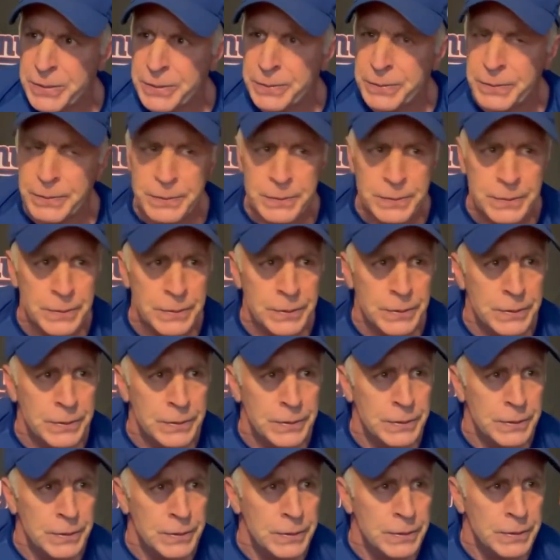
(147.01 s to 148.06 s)

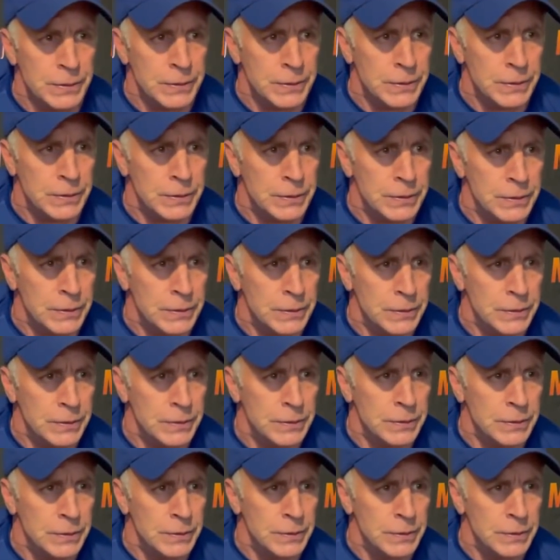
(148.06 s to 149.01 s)
(silence)